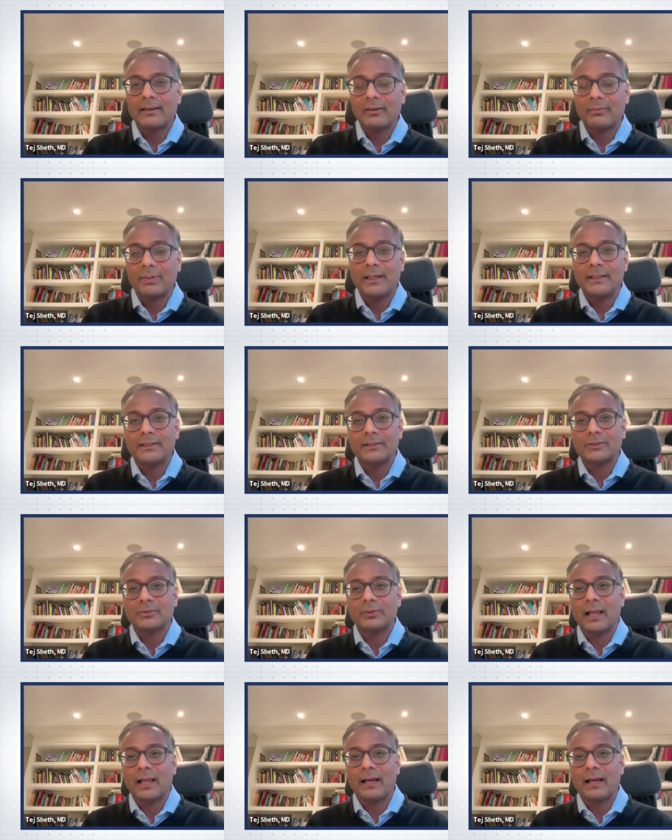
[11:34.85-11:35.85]
of patients
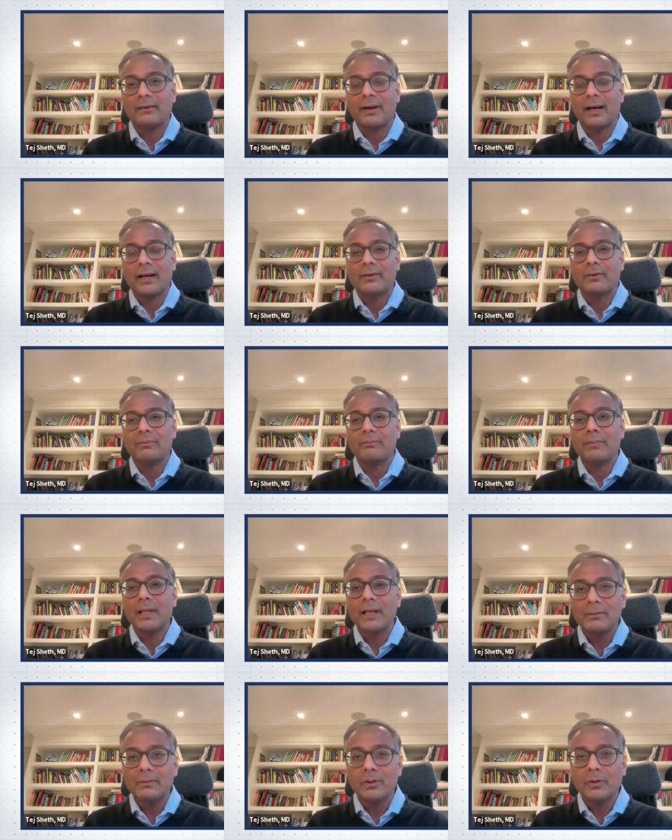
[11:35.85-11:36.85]
will have either
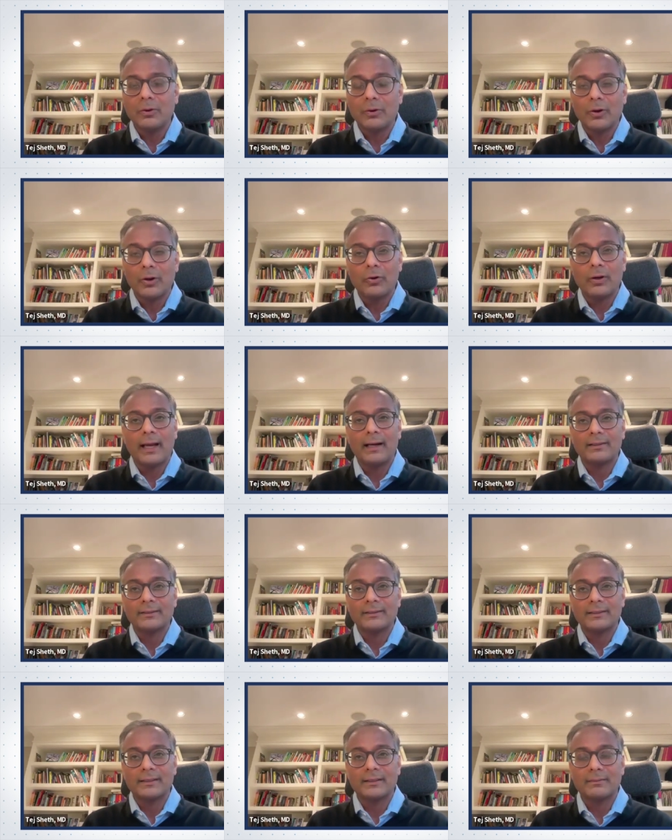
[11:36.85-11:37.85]
minimal or no
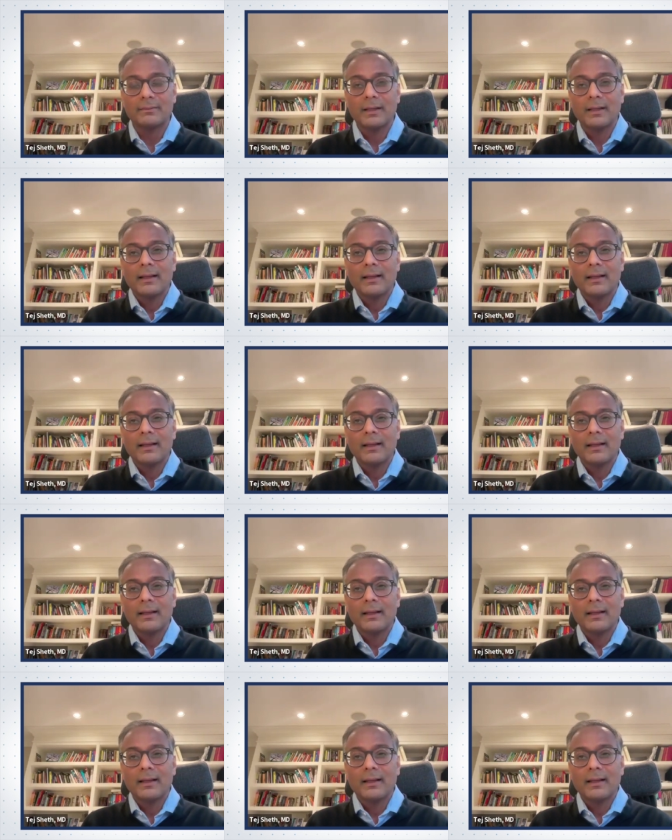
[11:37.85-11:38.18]
calcium.